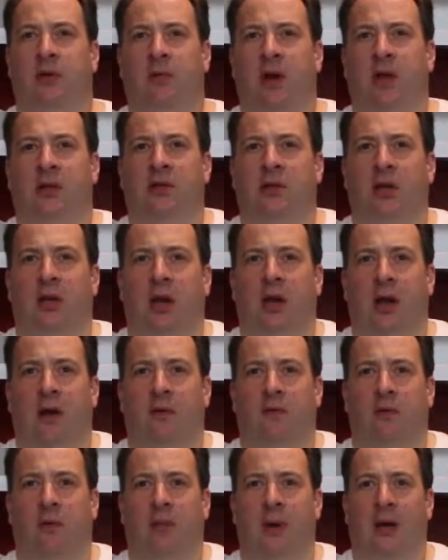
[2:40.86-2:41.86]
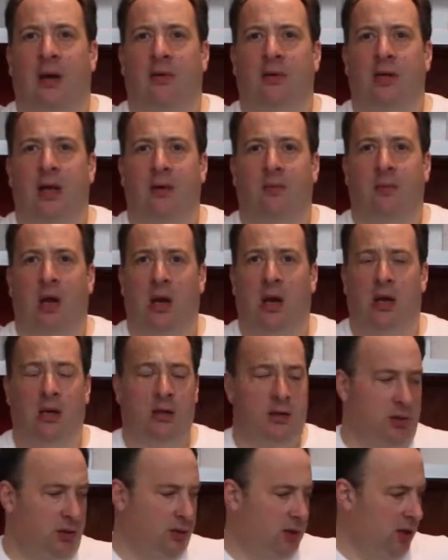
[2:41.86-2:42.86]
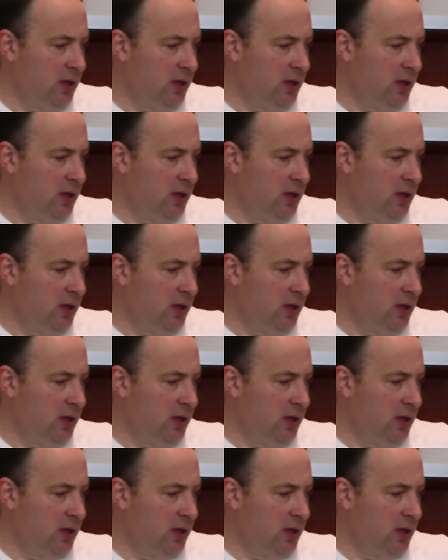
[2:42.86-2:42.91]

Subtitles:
resting now for about 10 minutes,